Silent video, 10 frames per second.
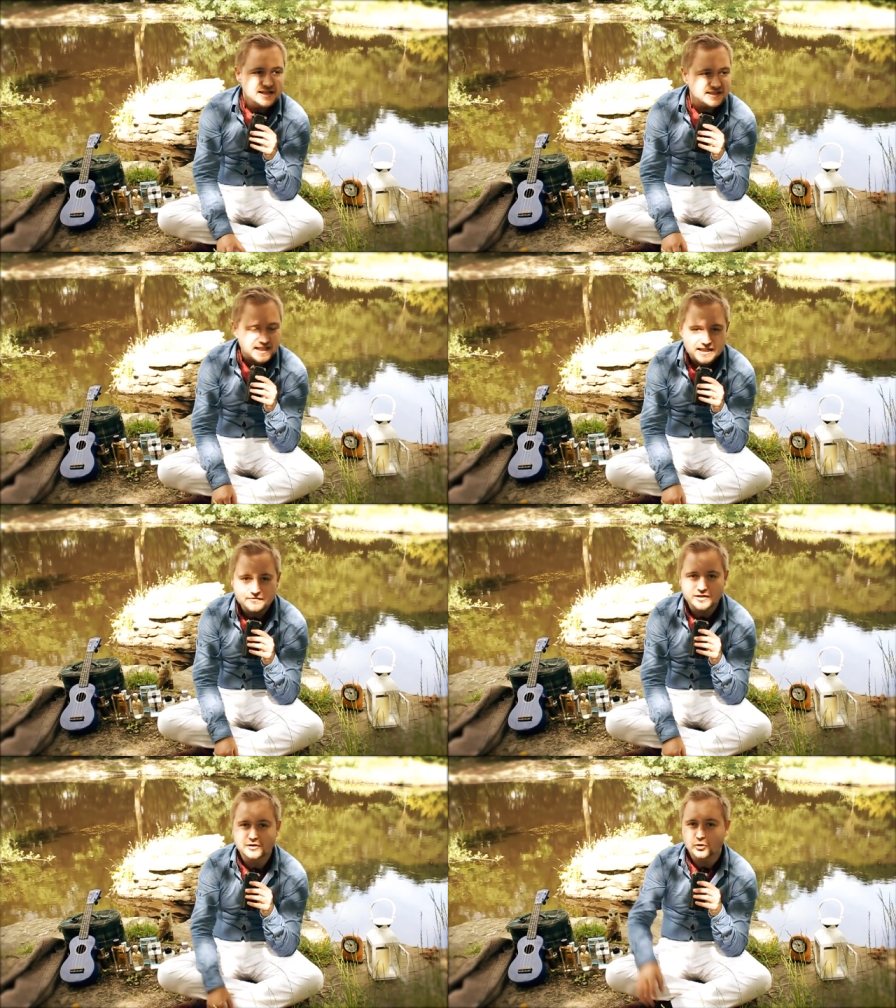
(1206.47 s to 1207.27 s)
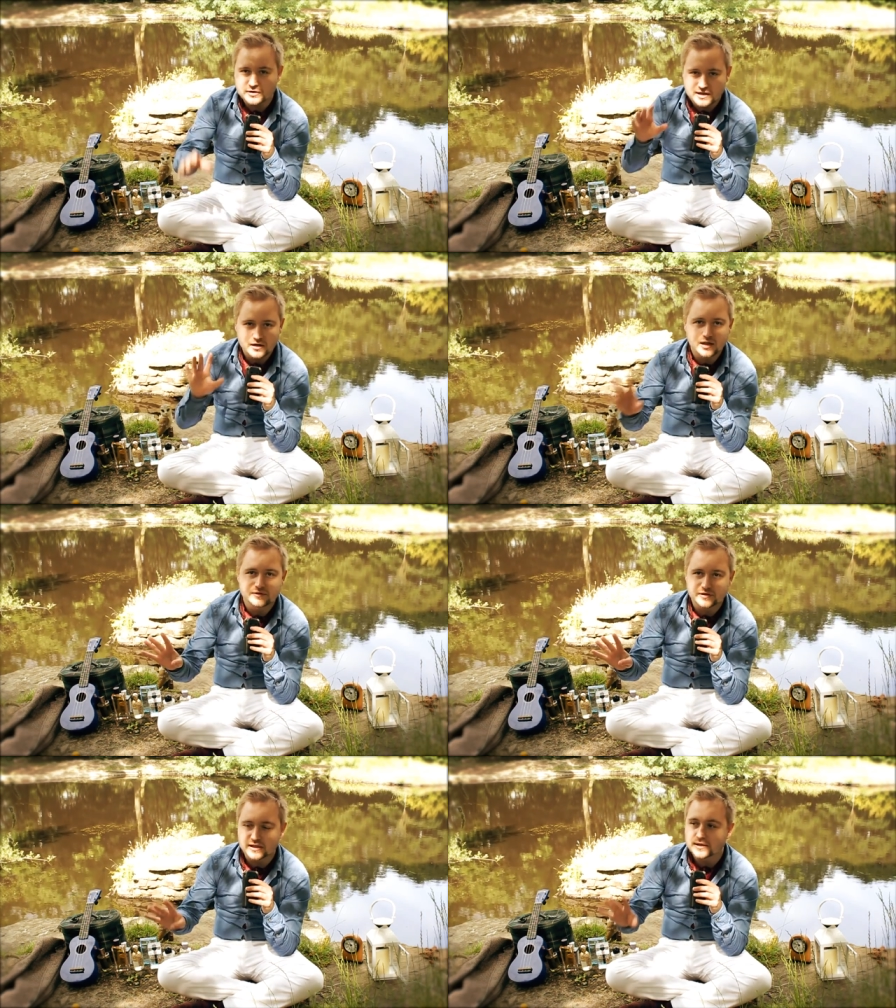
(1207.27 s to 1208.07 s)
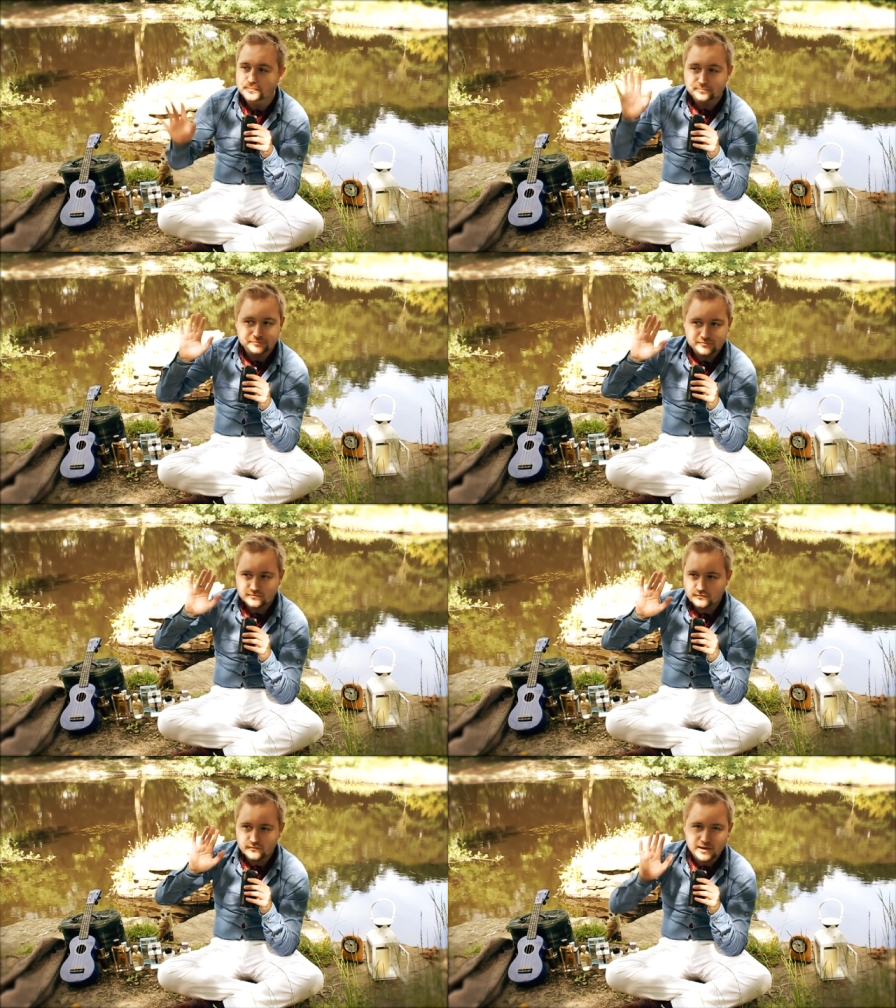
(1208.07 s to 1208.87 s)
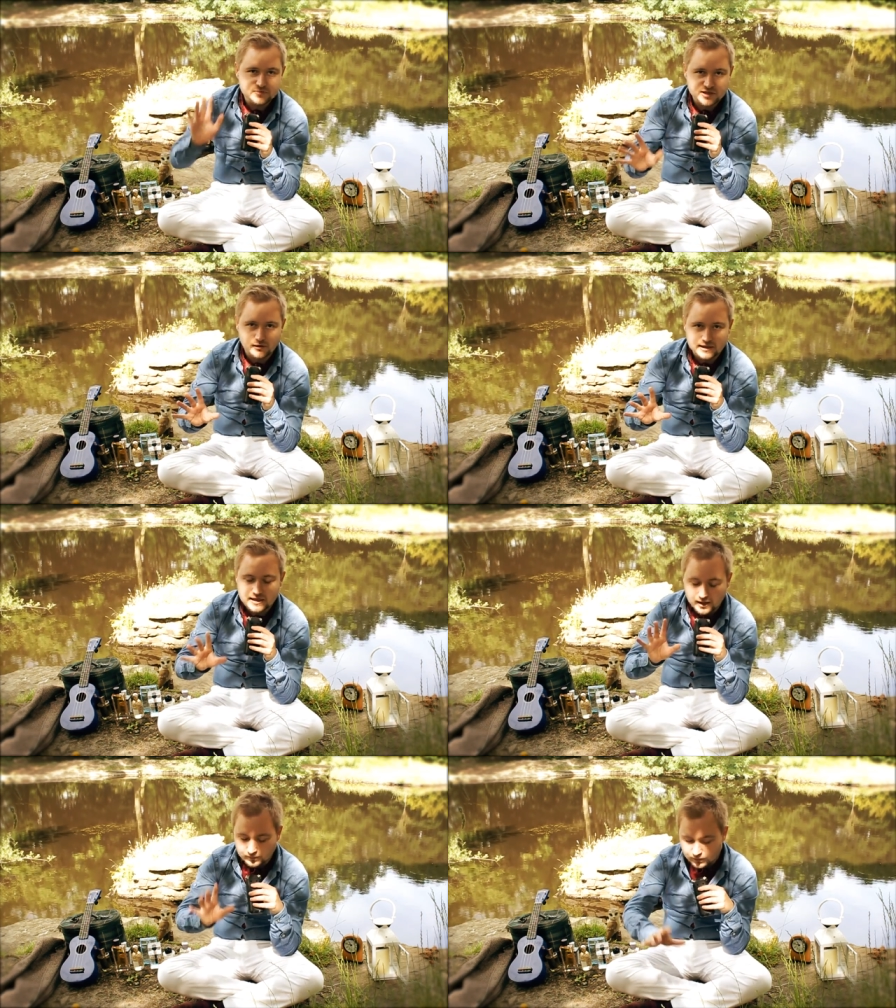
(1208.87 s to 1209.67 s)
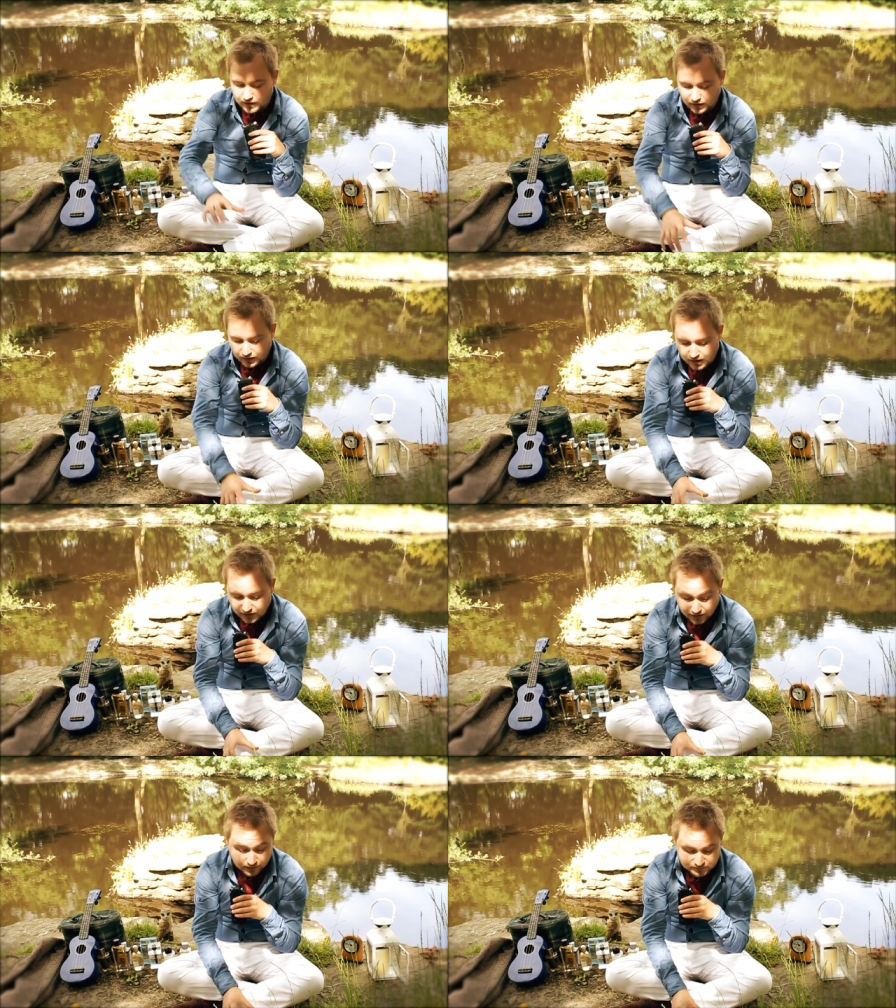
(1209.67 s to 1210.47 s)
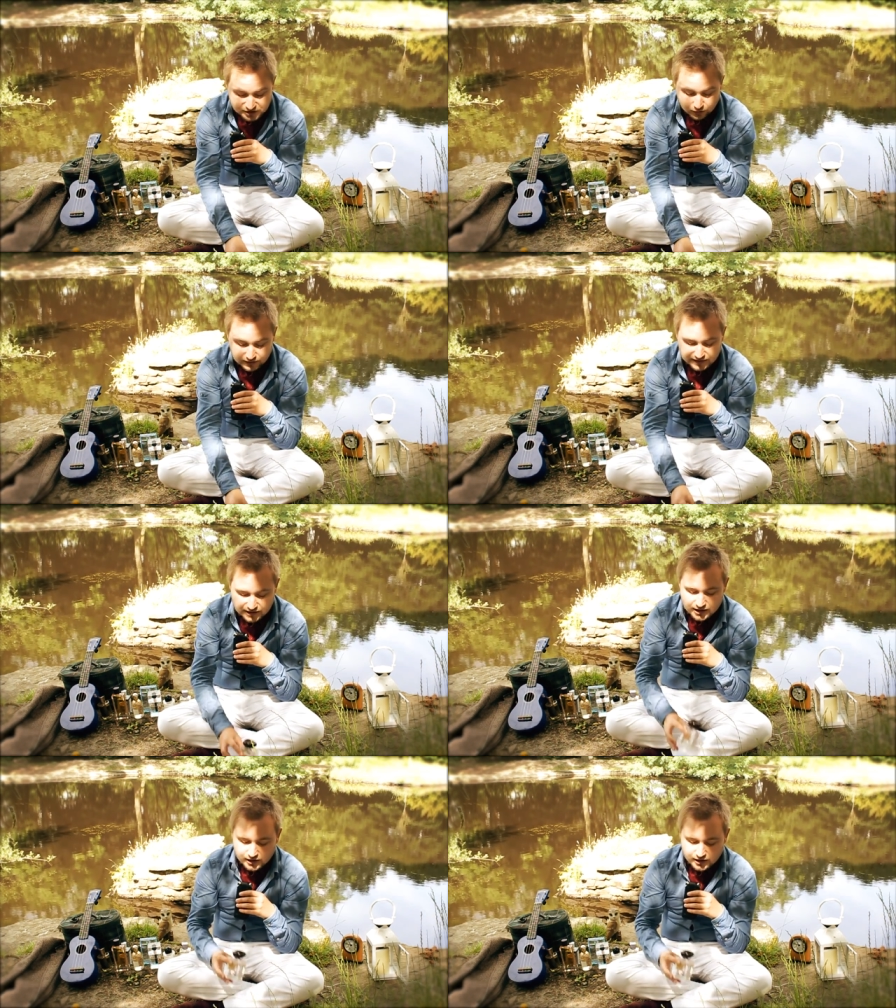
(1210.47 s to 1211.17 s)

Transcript: Dehiva or Dehiva. I'm sorry. I'm I, am sorry.